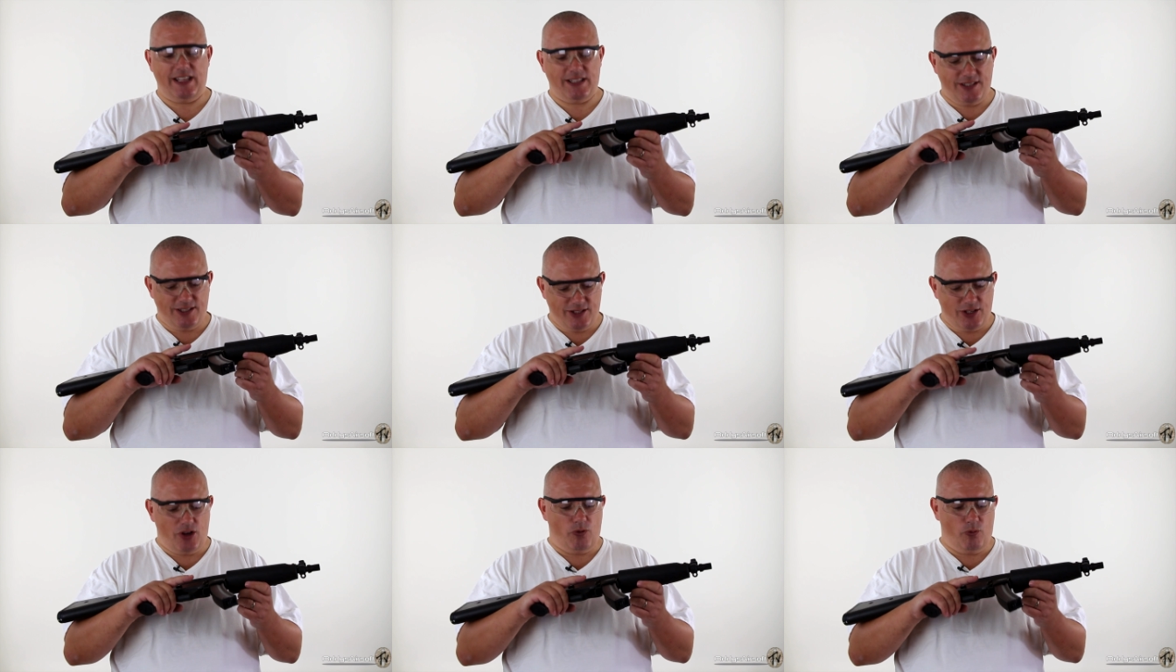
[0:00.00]
It's
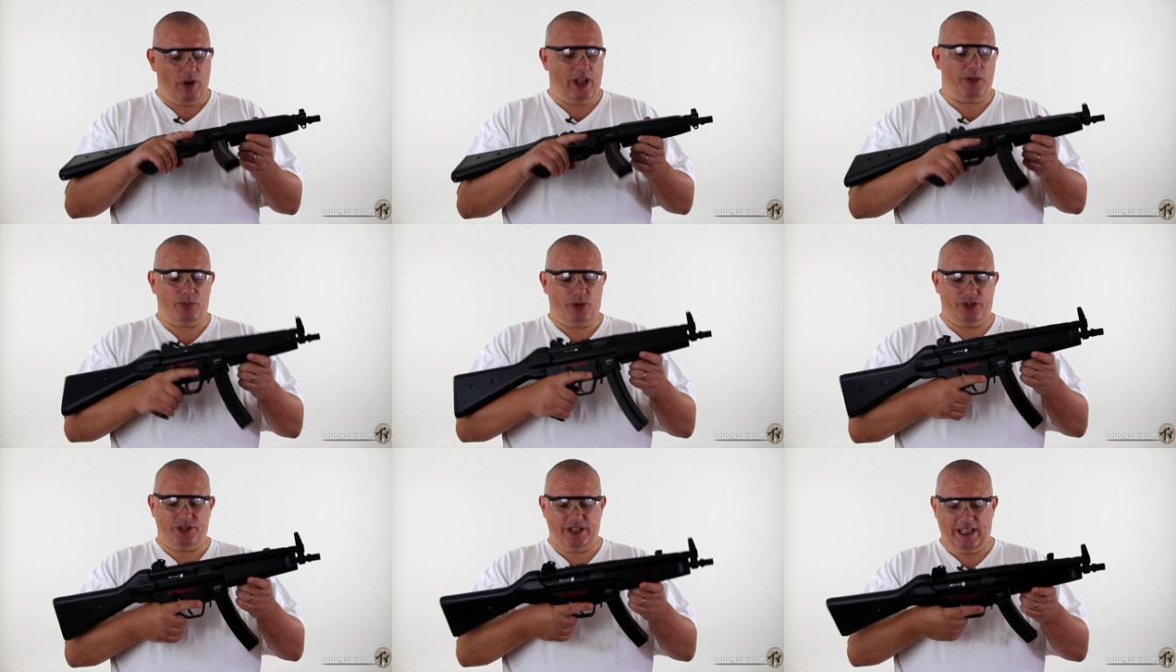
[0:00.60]
so well
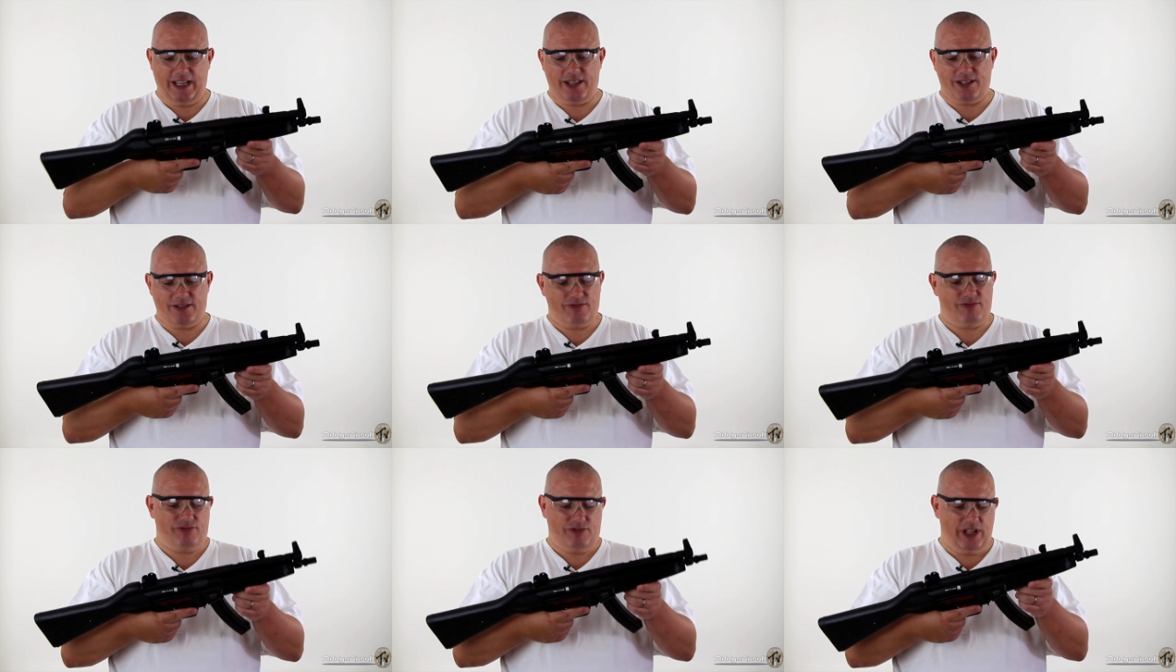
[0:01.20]
put
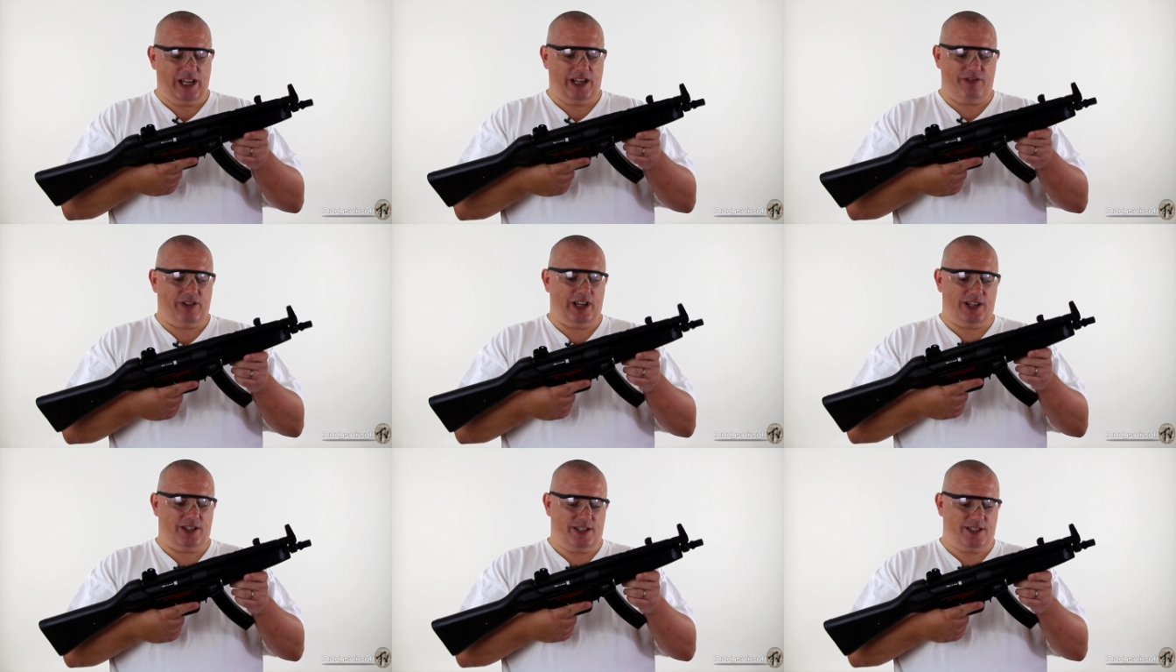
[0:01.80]
together. Really,
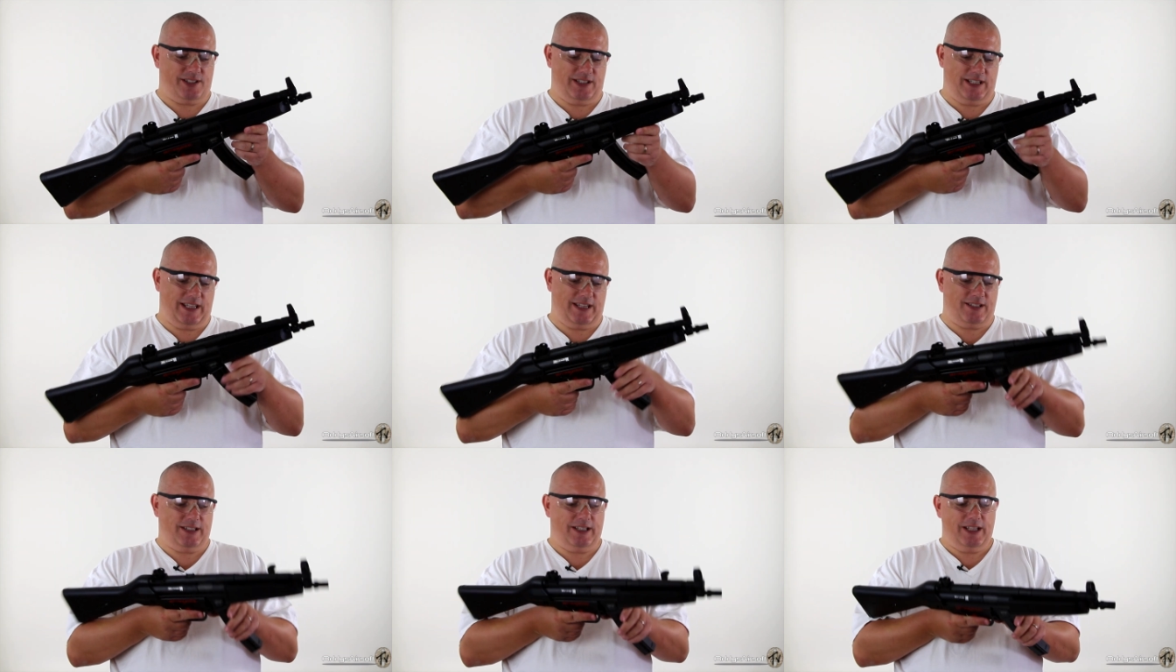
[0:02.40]
really nice
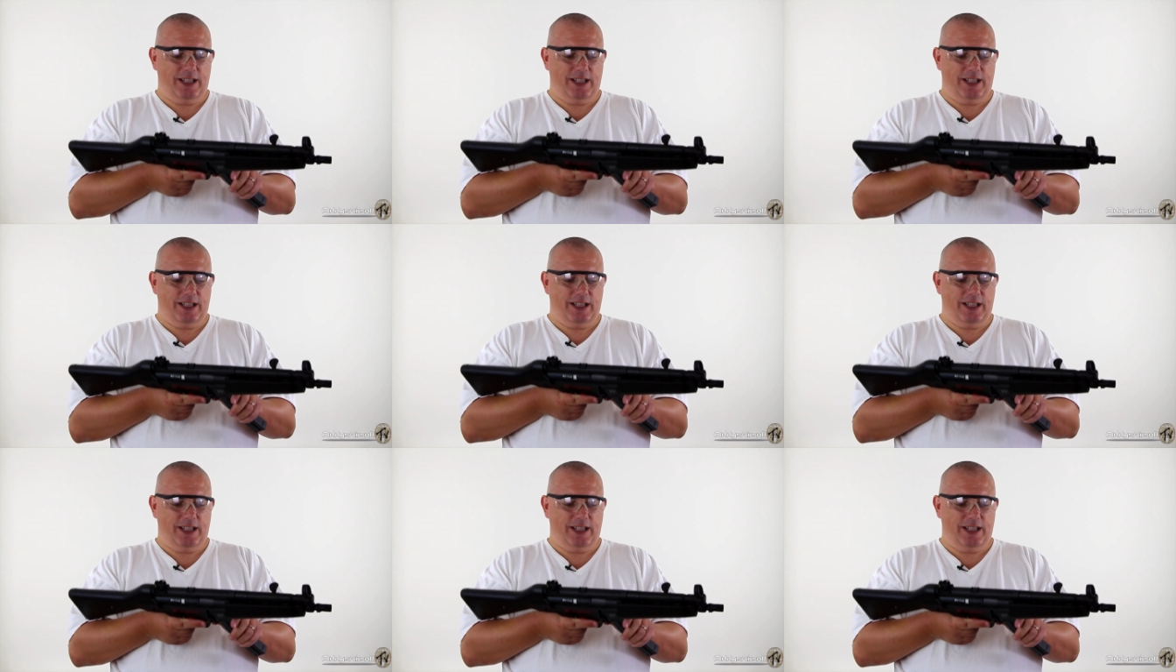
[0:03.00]
indeed.